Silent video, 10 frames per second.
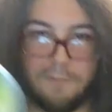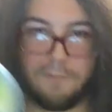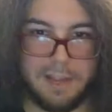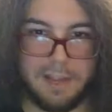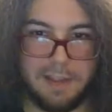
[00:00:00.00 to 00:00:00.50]
for
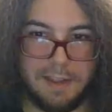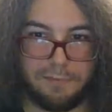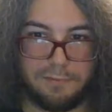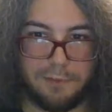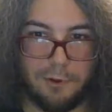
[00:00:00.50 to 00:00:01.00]
me in
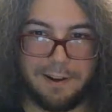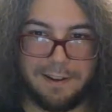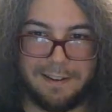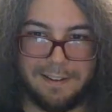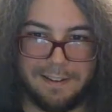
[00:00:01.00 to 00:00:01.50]
Florida
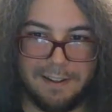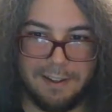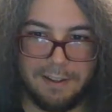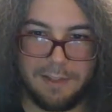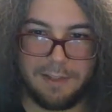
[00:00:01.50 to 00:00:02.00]

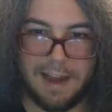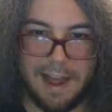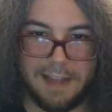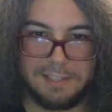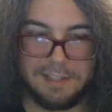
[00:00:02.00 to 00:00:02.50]
that
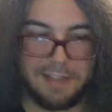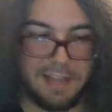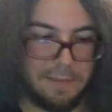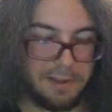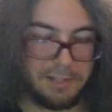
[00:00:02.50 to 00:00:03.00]
has the
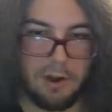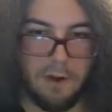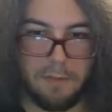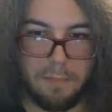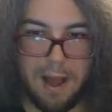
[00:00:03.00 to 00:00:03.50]
image
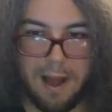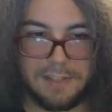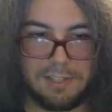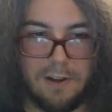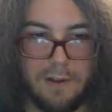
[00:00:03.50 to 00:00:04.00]
on the
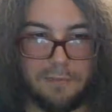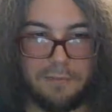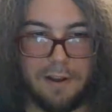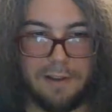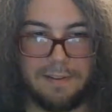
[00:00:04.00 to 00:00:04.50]
box on the
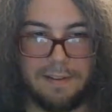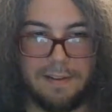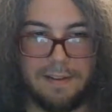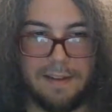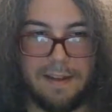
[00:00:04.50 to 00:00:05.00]
front
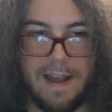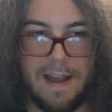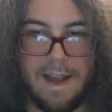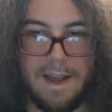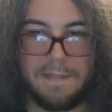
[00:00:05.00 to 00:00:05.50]

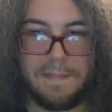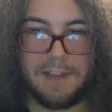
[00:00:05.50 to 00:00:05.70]
and the